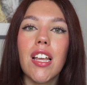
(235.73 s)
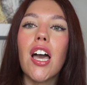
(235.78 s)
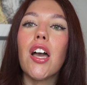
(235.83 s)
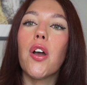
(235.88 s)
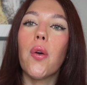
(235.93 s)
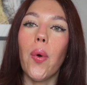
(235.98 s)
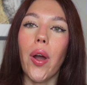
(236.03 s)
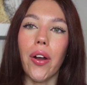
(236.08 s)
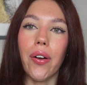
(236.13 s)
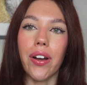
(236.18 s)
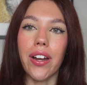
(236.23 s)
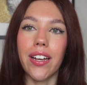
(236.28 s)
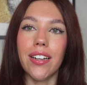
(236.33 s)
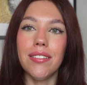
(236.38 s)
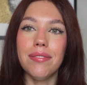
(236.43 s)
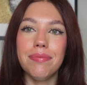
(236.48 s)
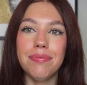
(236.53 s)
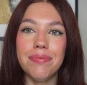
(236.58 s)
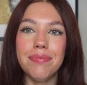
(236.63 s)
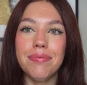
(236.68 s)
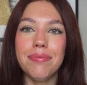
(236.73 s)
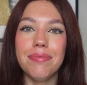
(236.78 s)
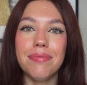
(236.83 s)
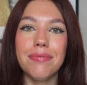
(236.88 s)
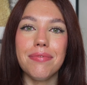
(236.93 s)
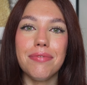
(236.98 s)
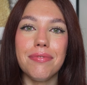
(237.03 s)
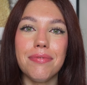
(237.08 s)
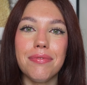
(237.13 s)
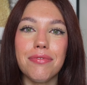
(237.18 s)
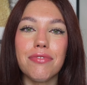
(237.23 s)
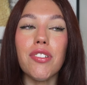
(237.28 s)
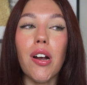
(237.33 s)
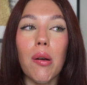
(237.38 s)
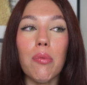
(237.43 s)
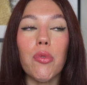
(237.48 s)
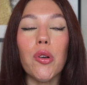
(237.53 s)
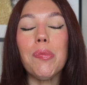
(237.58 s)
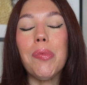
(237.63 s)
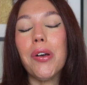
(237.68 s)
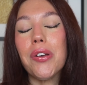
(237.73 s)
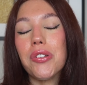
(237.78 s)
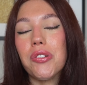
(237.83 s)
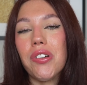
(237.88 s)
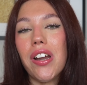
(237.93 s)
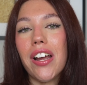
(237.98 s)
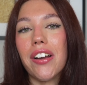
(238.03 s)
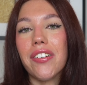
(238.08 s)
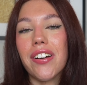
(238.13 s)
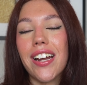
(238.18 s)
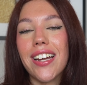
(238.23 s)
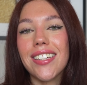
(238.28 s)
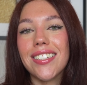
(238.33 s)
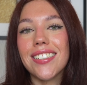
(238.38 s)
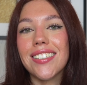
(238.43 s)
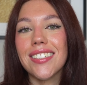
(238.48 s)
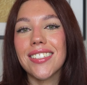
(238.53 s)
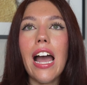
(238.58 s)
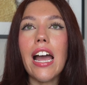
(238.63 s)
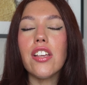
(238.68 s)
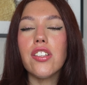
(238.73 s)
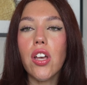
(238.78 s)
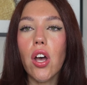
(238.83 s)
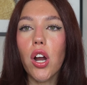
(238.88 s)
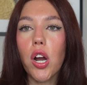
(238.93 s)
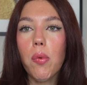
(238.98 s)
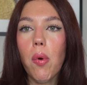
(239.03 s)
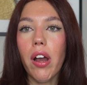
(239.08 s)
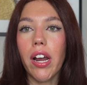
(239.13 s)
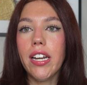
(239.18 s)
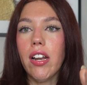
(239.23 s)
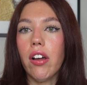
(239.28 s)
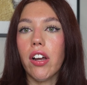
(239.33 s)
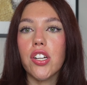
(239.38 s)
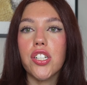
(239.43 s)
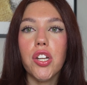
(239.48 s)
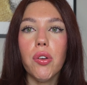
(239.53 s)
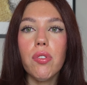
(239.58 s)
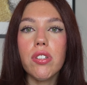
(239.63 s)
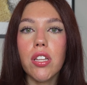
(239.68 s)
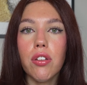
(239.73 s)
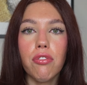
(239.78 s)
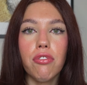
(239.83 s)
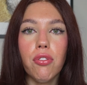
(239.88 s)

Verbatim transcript: Aquaria from RuPaul's Drag Race. I saw her walking out because she was in